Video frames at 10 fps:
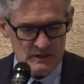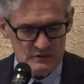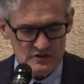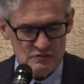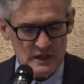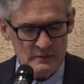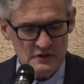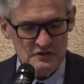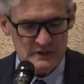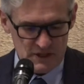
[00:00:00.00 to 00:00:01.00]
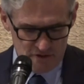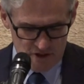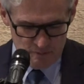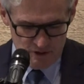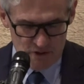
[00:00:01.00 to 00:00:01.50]
Which is why we use
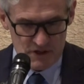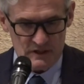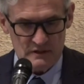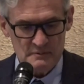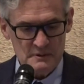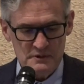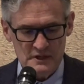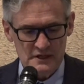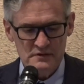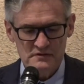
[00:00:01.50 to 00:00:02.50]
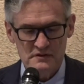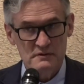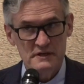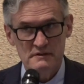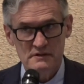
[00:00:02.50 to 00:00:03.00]
radiotherapy. Ordinarily, we would not use a
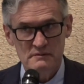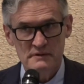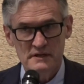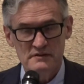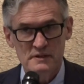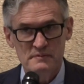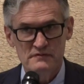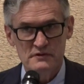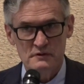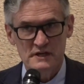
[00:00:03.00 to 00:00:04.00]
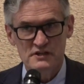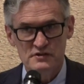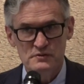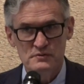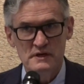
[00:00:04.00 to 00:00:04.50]
radiotherapy for a grade
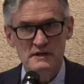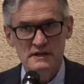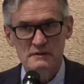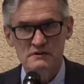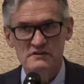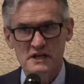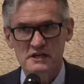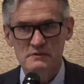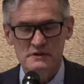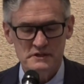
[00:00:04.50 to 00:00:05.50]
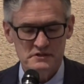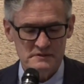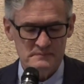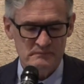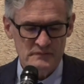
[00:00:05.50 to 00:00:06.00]
2 in a resectable
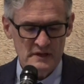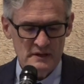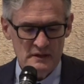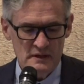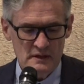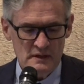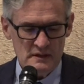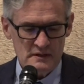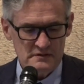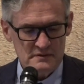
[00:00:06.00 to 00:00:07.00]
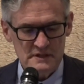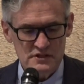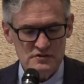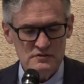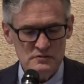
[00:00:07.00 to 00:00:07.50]
lesion, because the
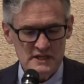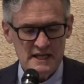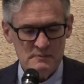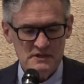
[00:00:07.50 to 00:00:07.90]
grade 2 can